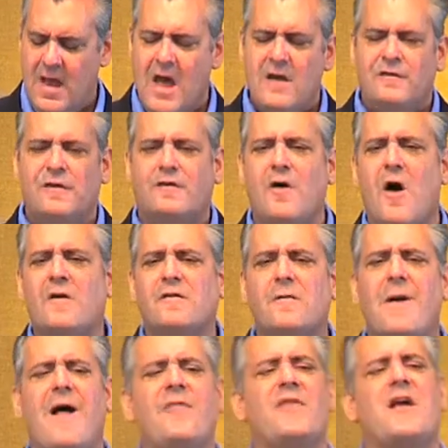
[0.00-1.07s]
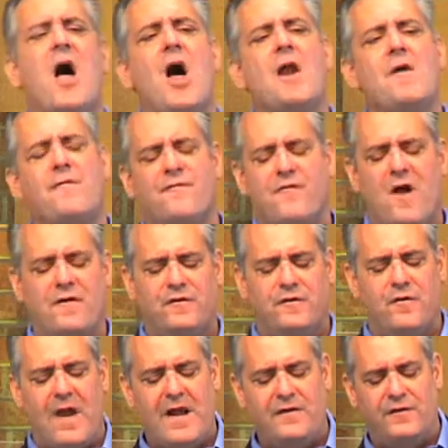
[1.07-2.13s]
She talks about the utter
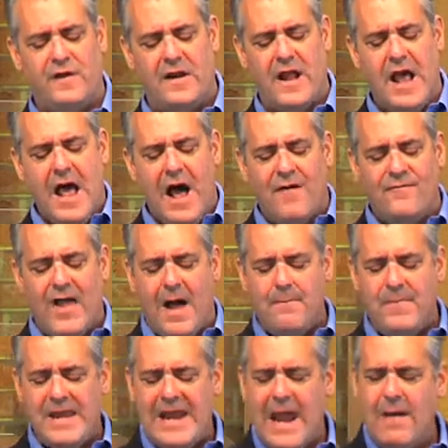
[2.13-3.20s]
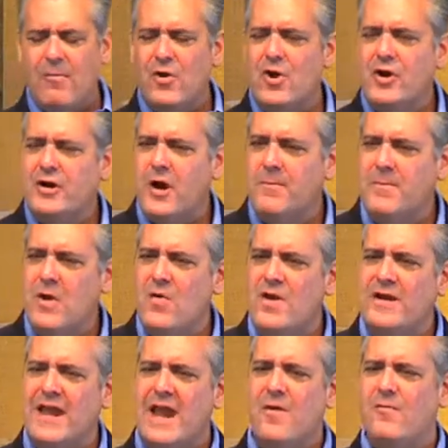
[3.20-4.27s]
frustration of not being able to
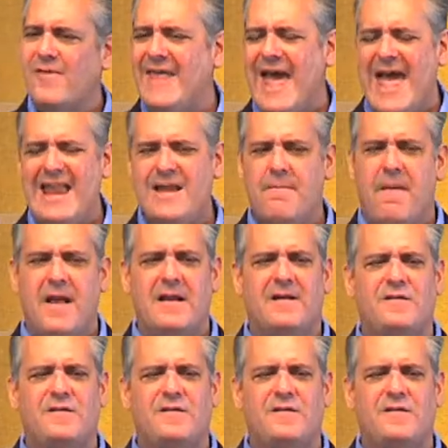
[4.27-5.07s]
communicate with anybody.